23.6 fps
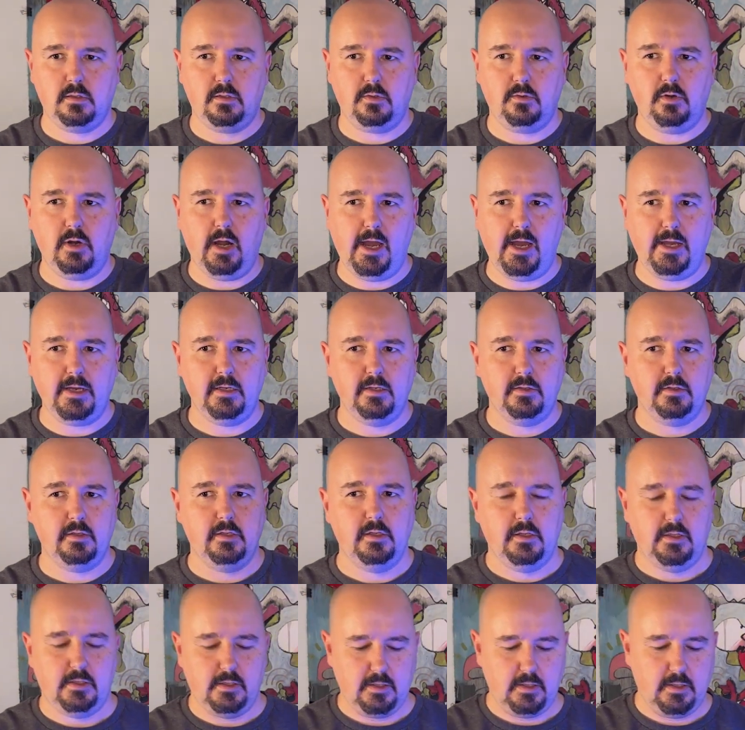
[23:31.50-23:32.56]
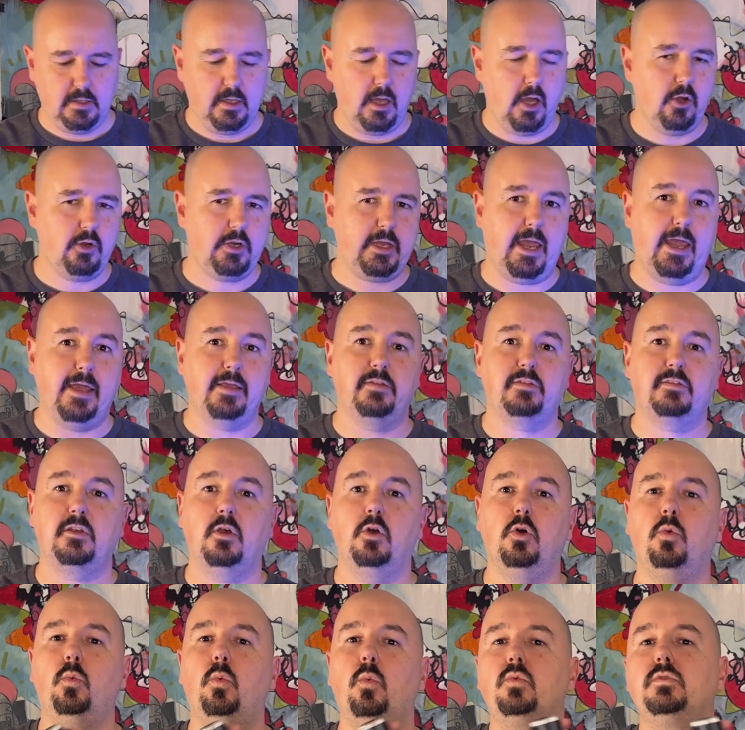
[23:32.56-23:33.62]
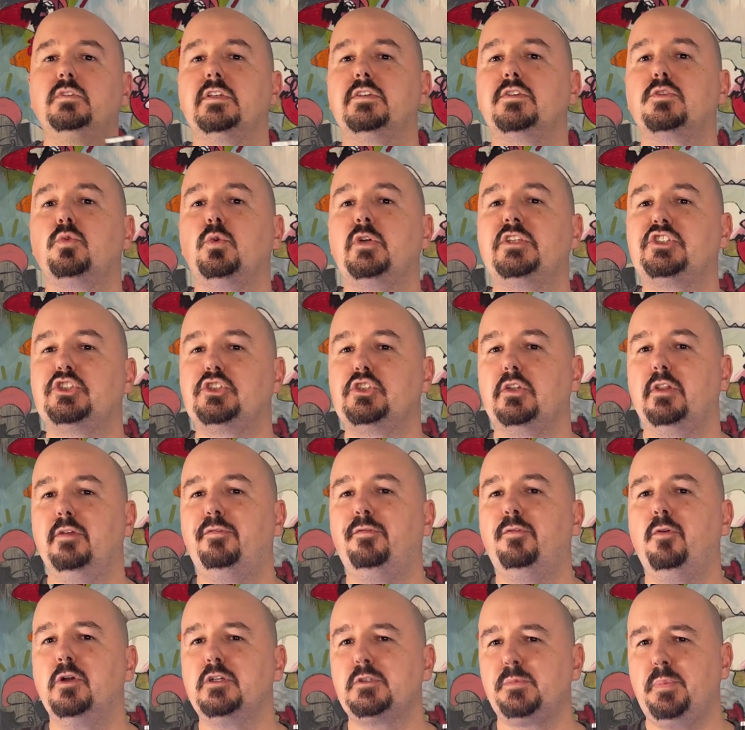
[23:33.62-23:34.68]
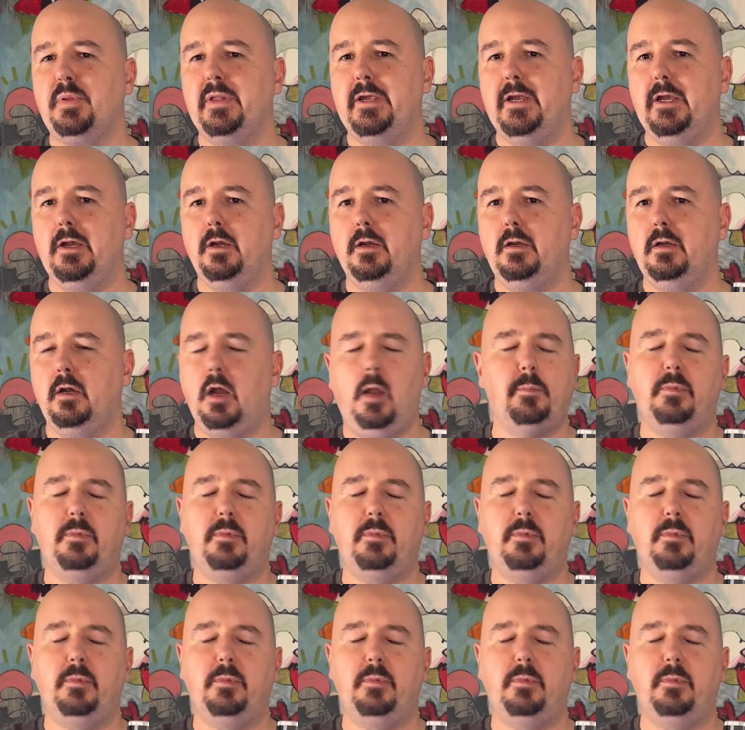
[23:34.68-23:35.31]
Right? Okay, so to switch to the force player,